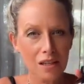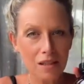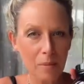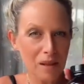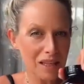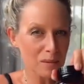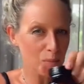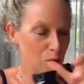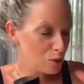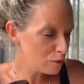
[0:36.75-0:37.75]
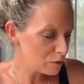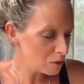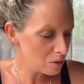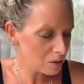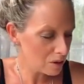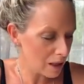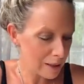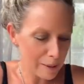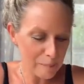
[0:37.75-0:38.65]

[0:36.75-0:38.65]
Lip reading: some of these beautiful,